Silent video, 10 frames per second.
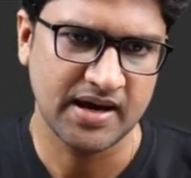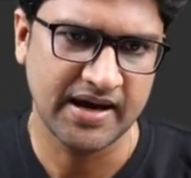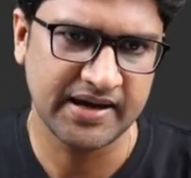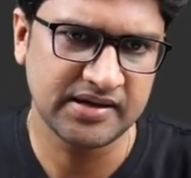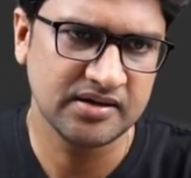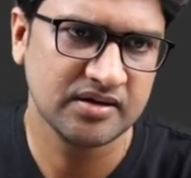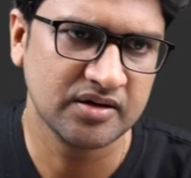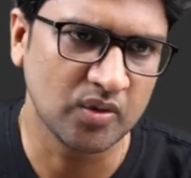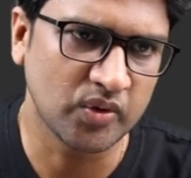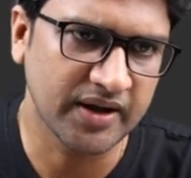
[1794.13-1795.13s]
I
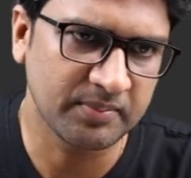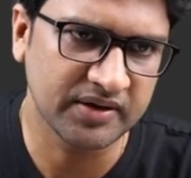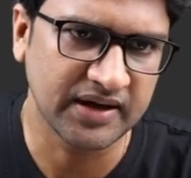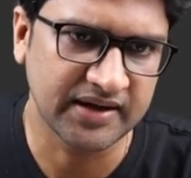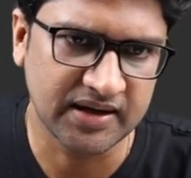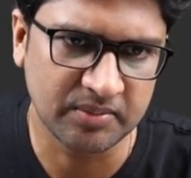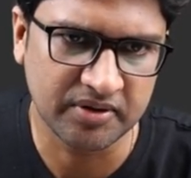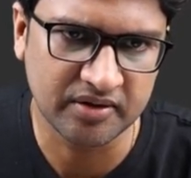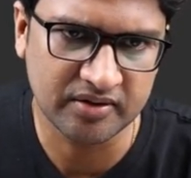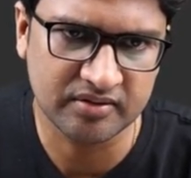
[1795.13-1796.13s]
know what happened. I came
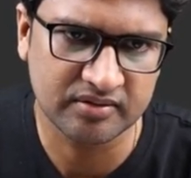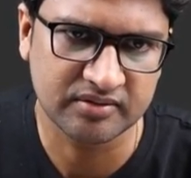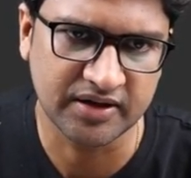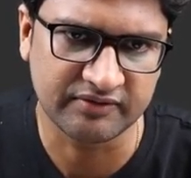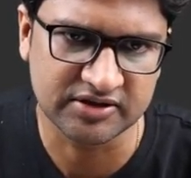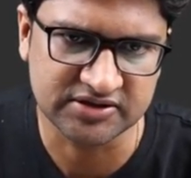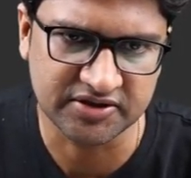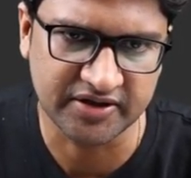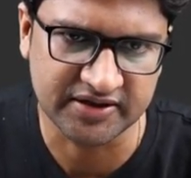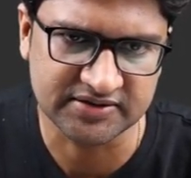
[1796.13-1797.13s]
here, there was
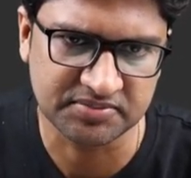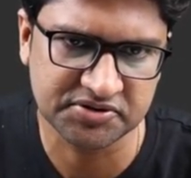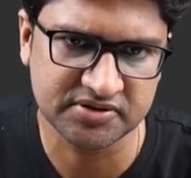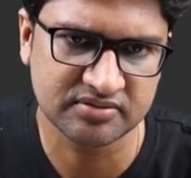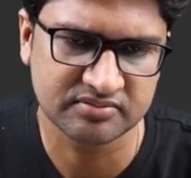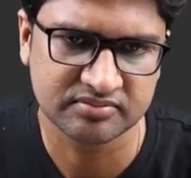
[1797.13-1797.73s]
certain exception,